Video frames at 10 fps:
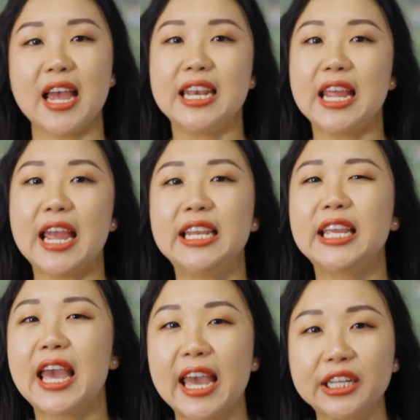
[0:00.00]
and
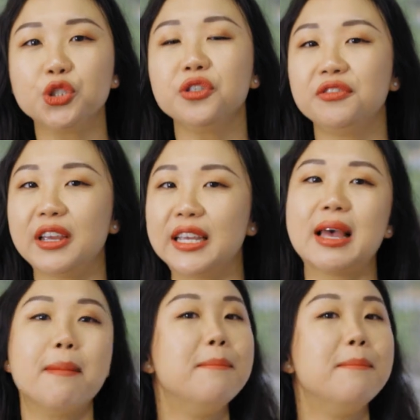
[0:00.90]
any extra fees that